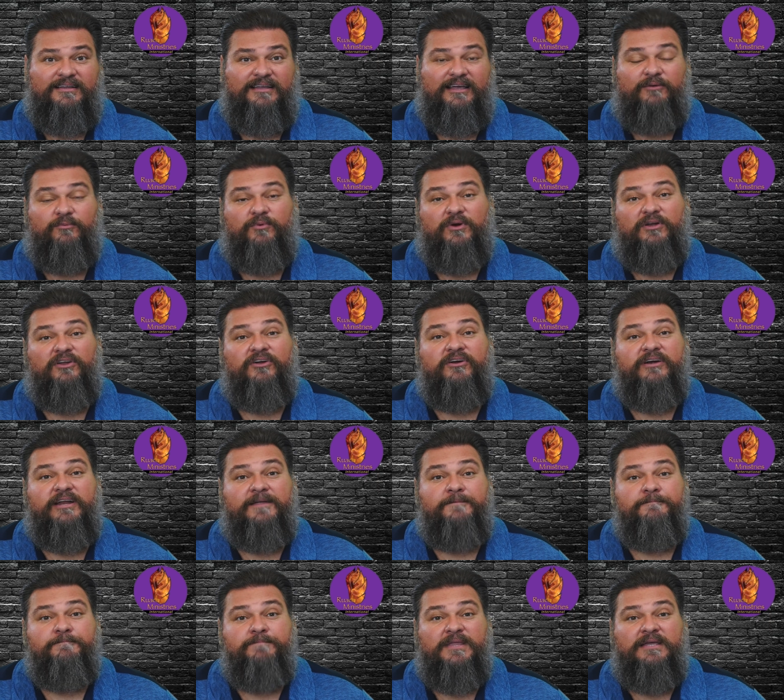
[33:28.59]
And we're
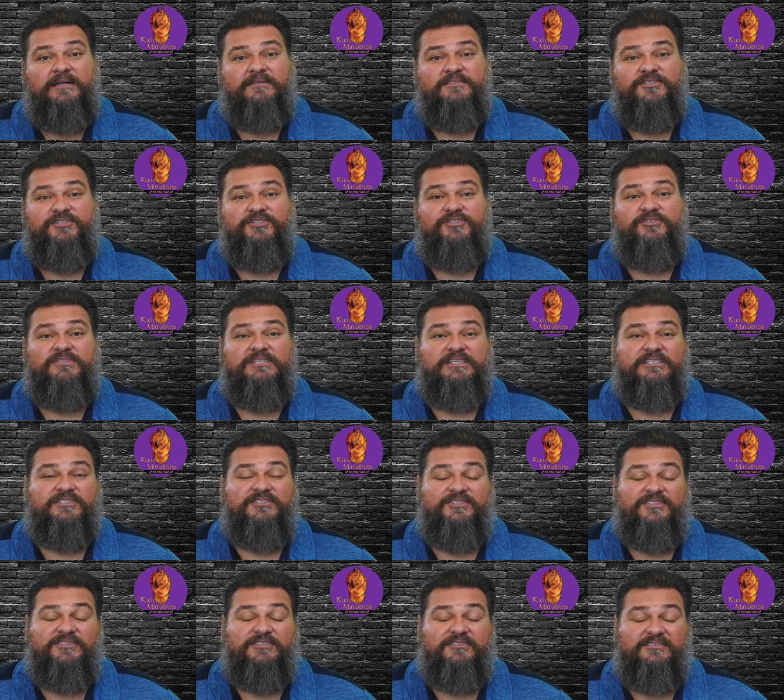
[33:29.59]
learning to do
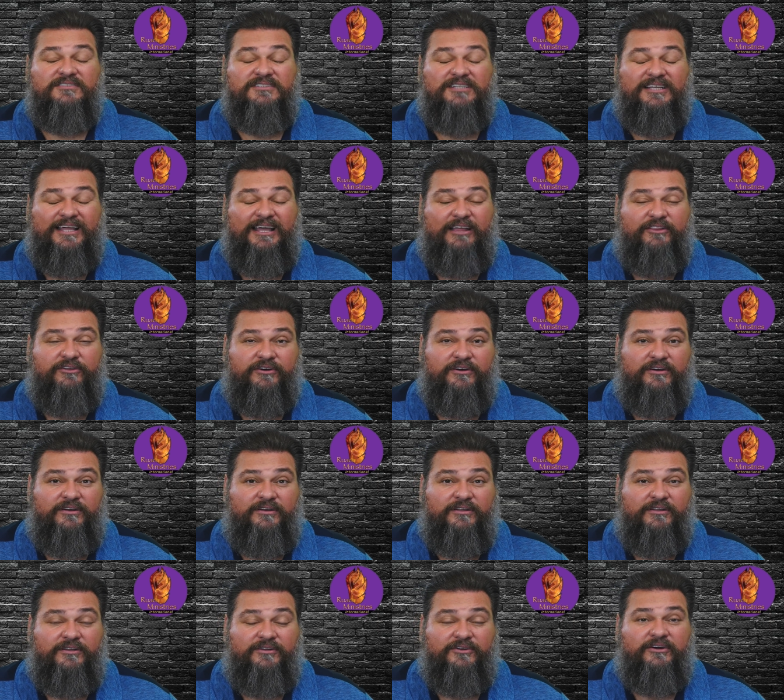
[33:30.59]
this together,
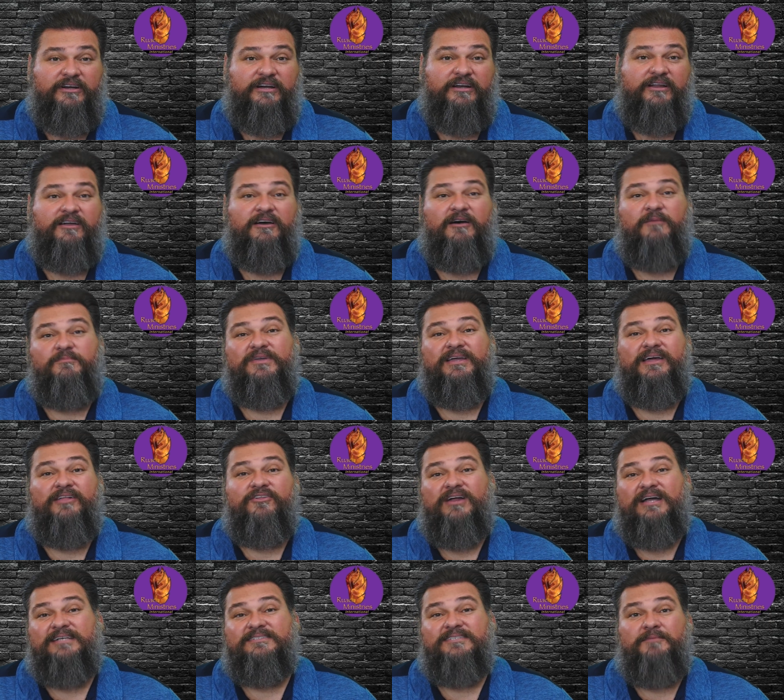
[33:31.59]
learning to come
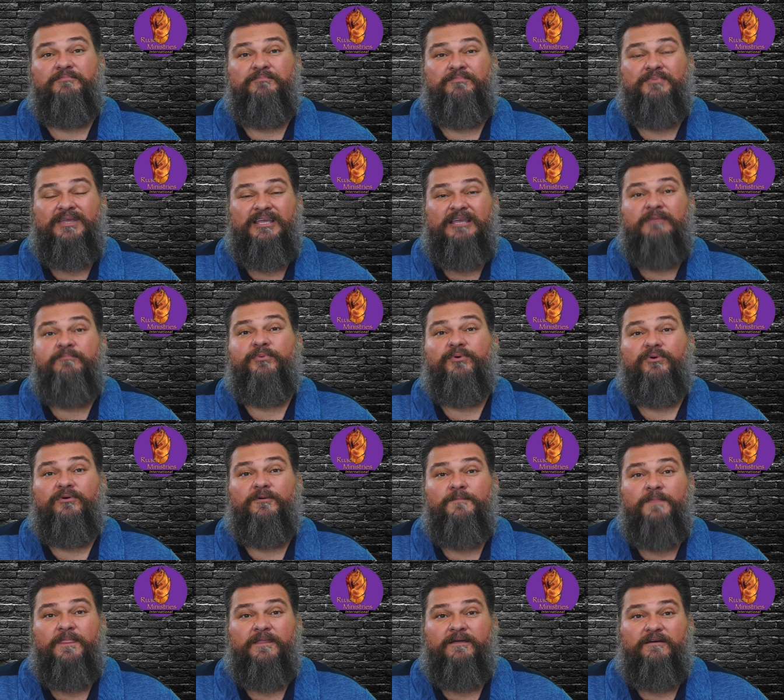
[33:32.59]
together as a
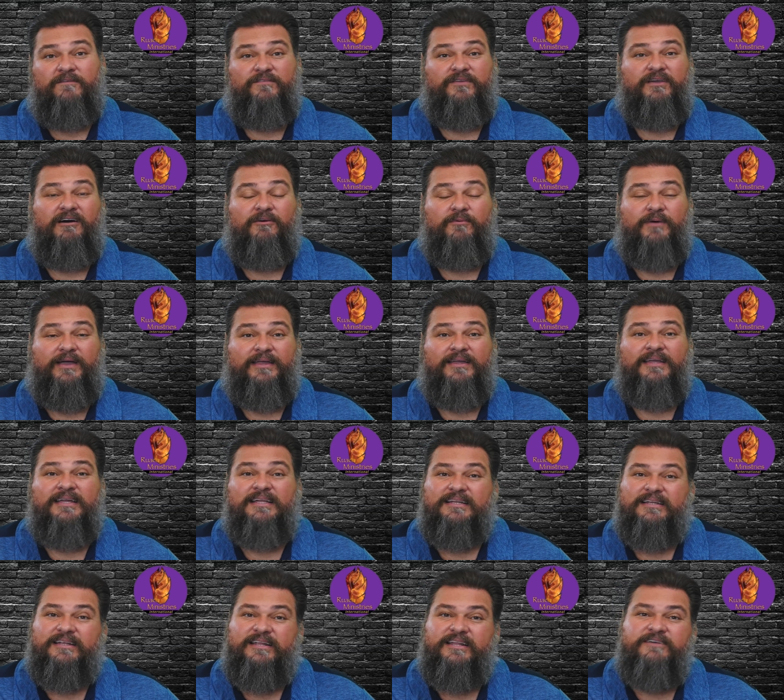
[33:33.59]
people of Yahweh.
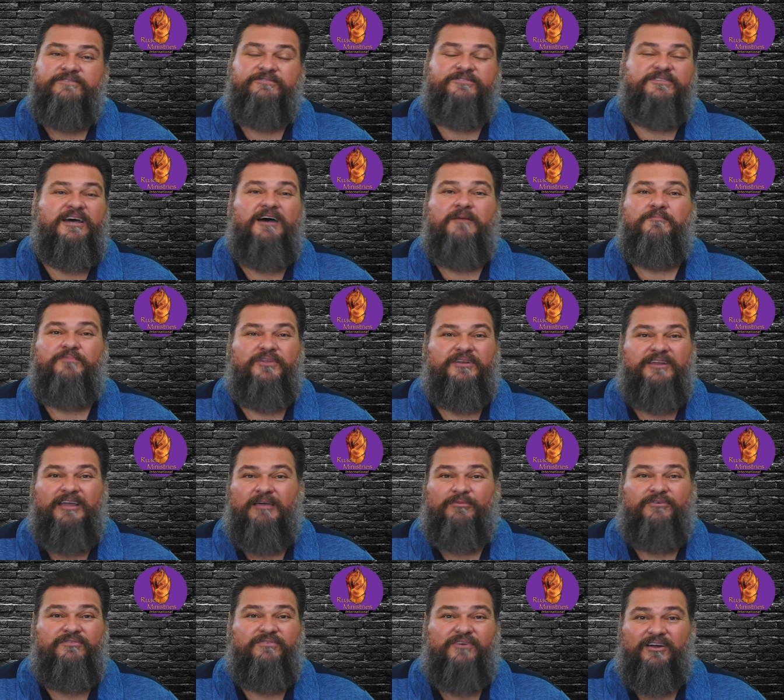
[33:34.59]
Lift up the
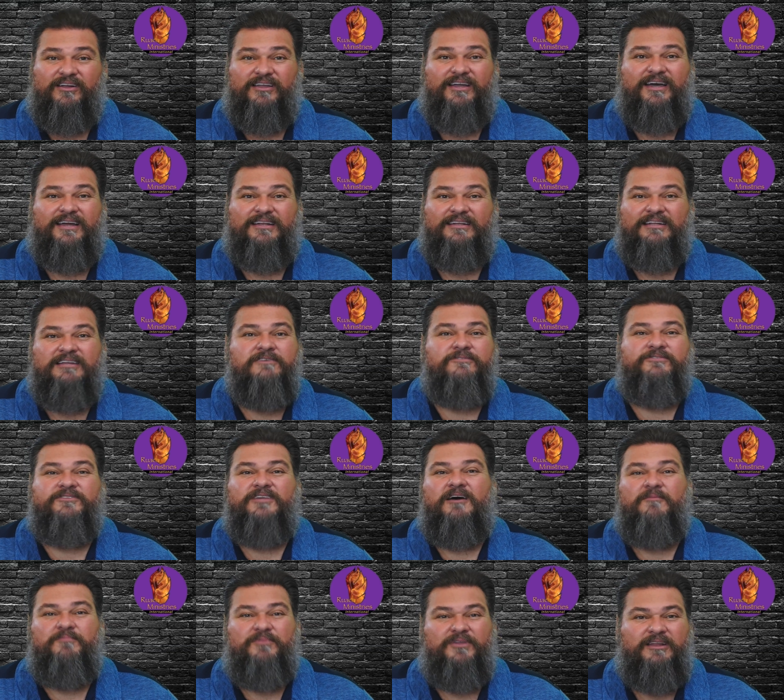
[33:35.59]
name of our God, lift
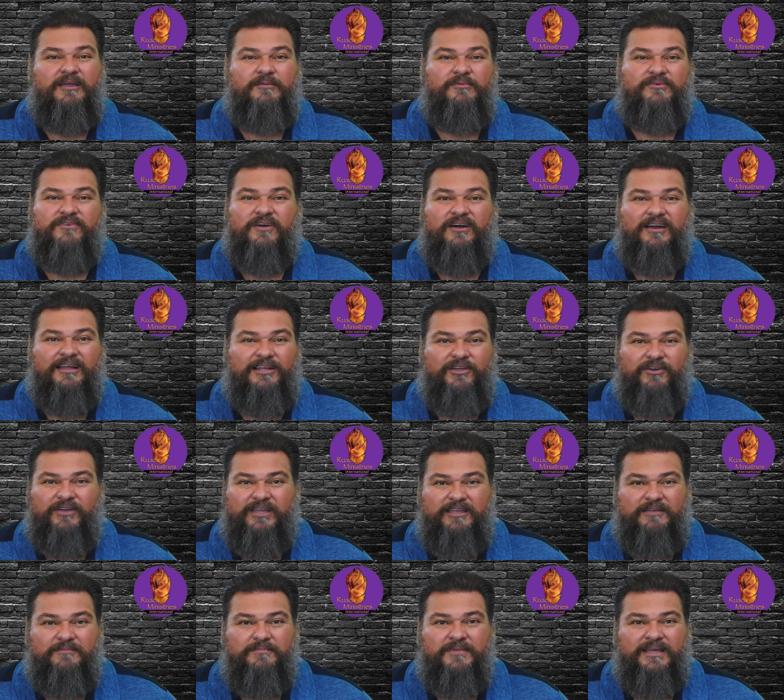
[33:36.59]
up the name of our
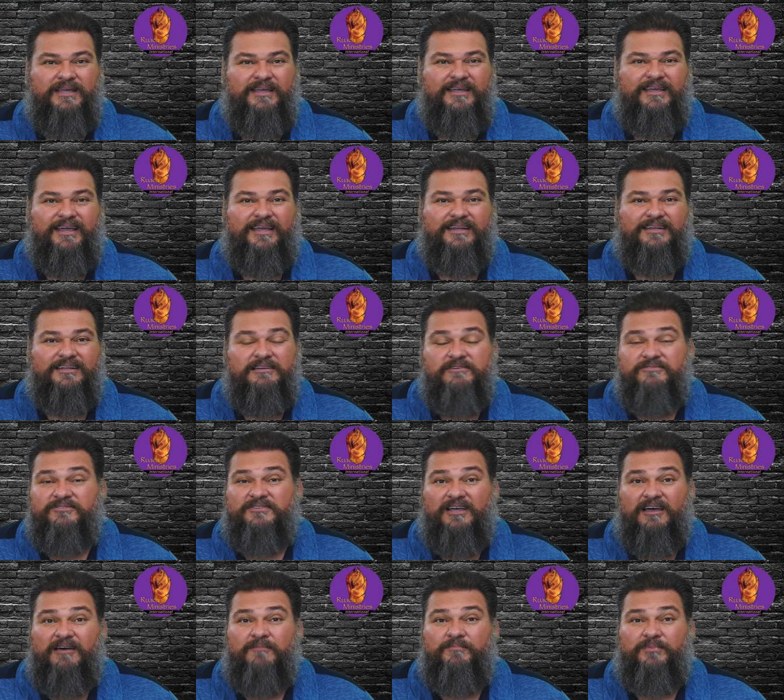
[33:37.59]
Elohim, and
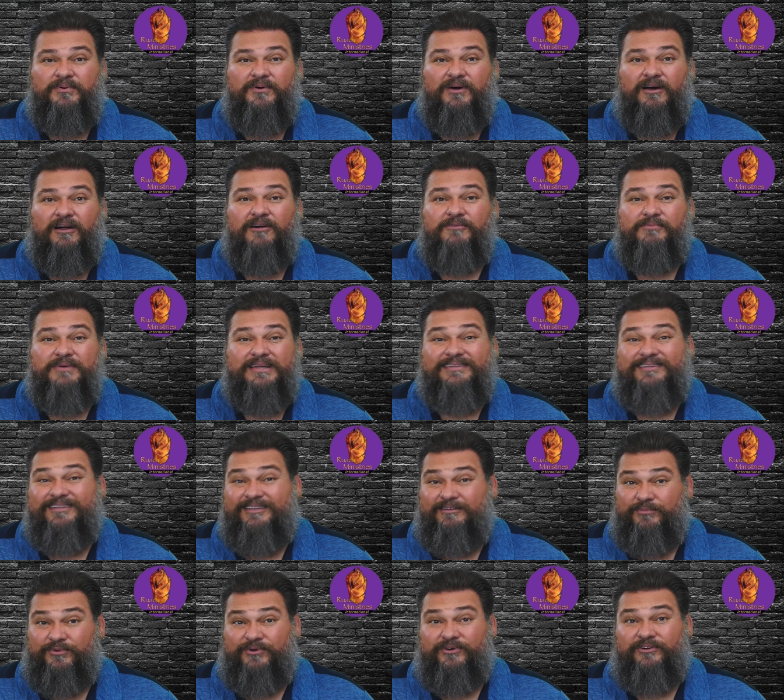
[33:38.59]
lift up our
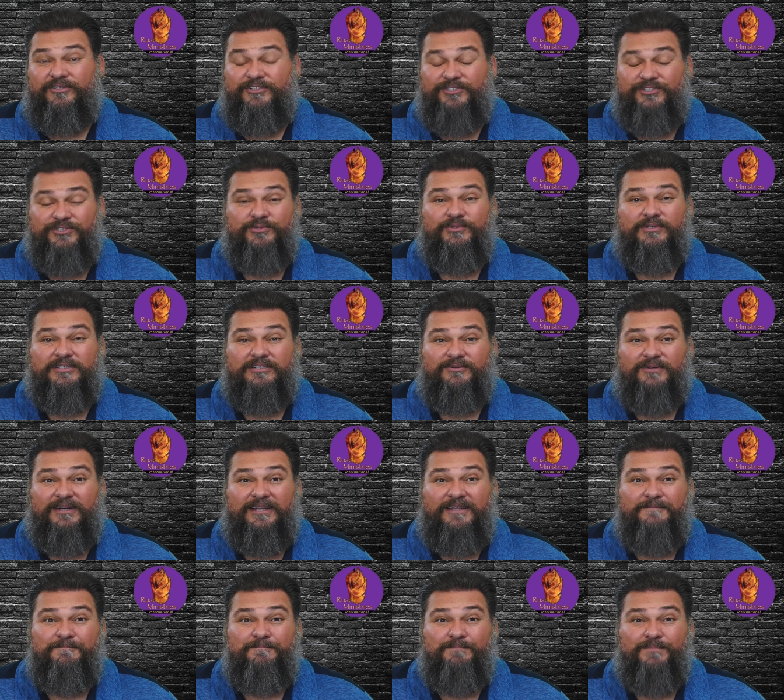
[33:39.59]
Redeemer, Yeshua,
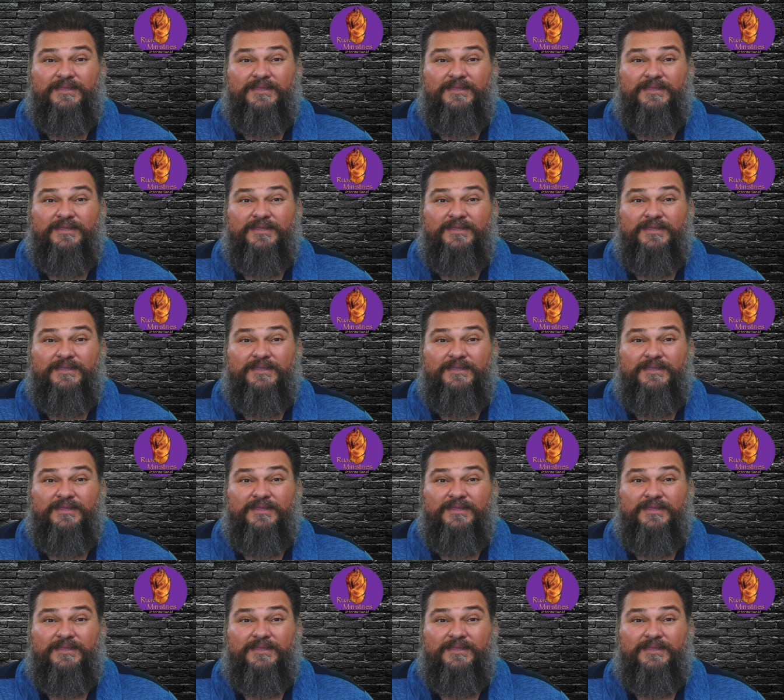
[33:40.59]
right?